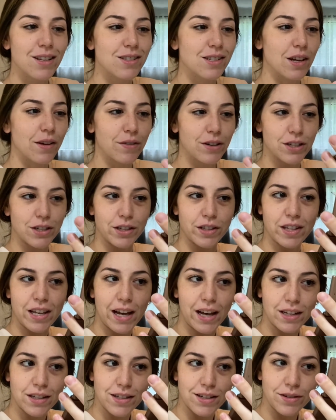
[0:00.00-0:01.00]
do you ever do
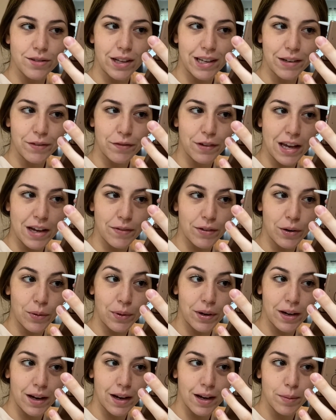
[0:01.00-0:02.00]
that? Do you like favor
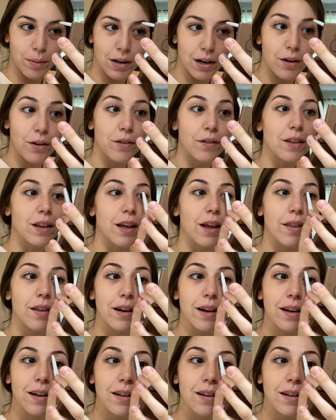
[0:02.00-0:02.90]
one eyebrow over the other?